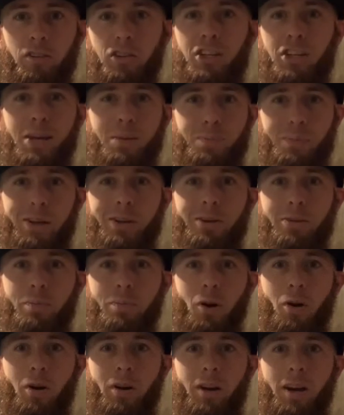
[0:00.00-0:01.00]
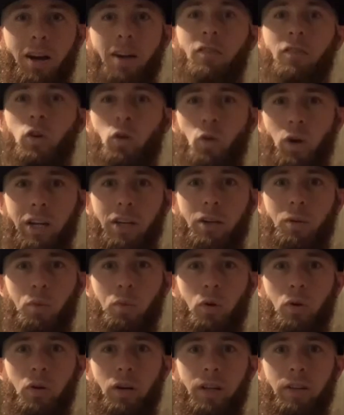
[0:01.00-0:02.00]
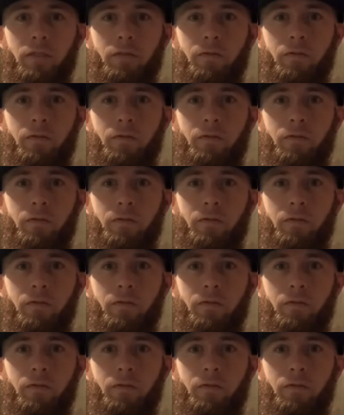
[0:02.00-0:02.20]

Keep being a part of a great community.